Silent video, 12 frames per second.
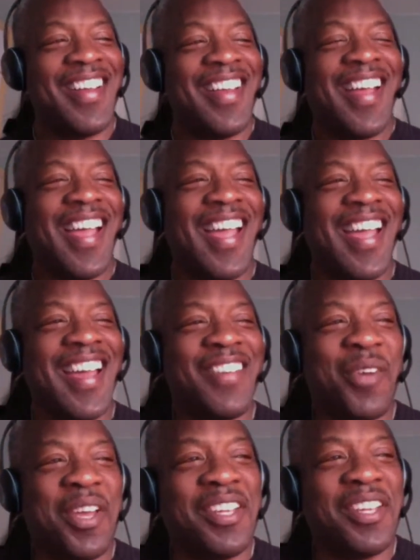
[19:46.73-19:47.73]
and
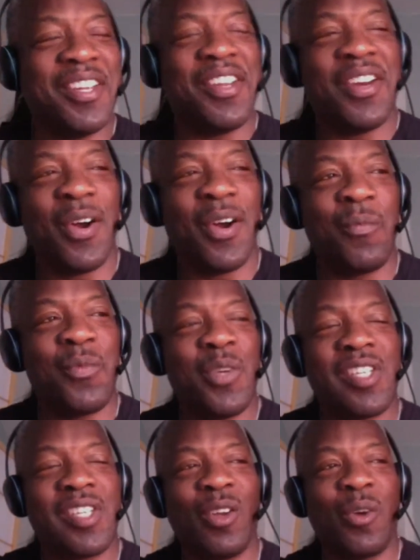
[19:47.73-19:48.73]
we
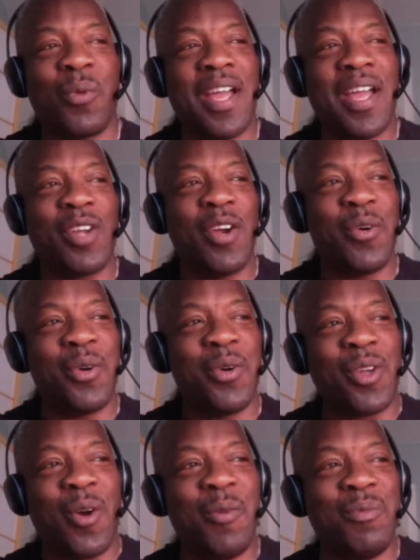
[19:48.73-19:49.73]
said, look, we have to go to
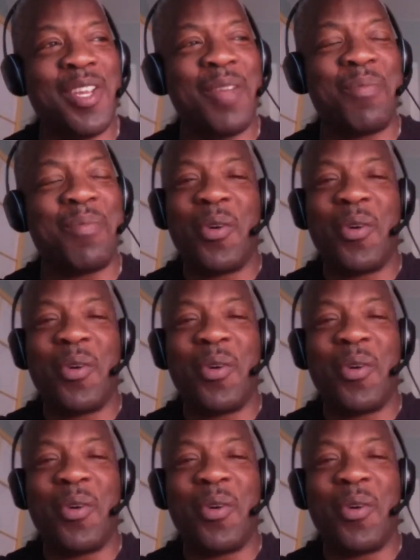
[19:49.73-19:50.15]
Home Depot,